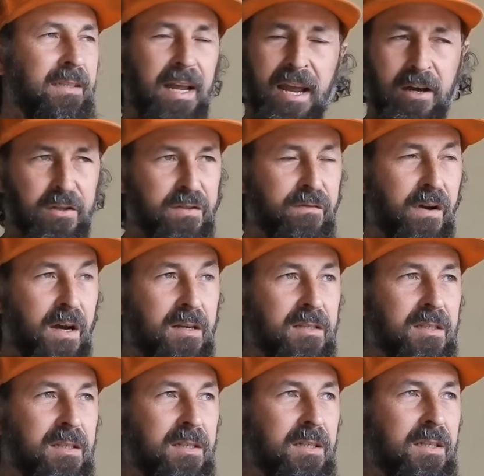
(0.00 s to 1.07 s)
How it's
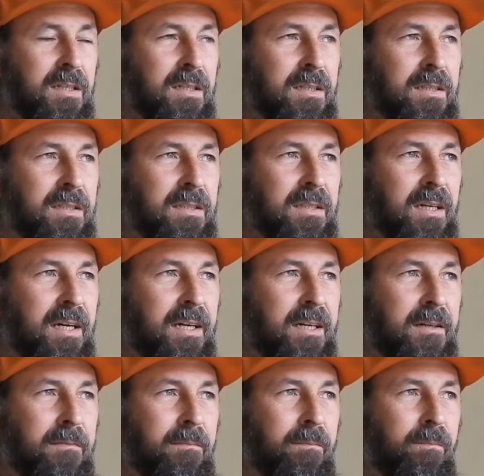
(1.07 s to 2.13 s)
fucked.
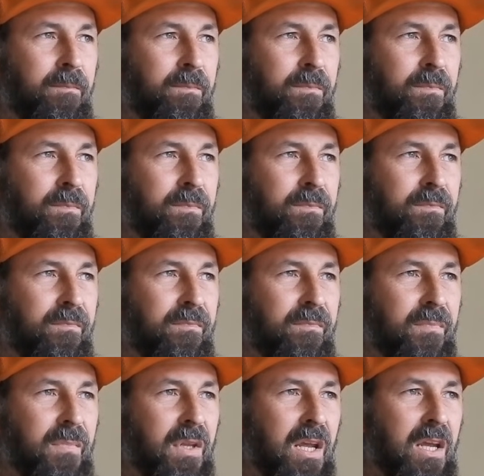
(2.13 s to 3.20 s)

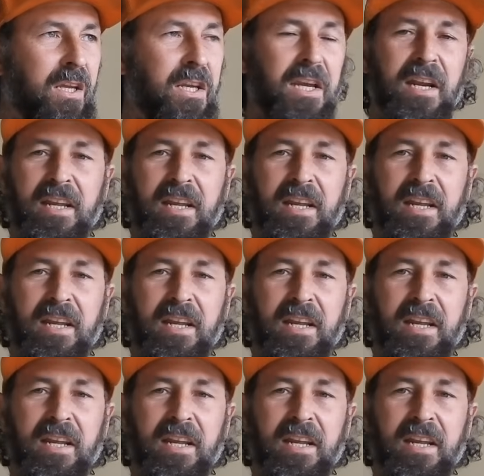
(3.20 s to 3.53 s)
You're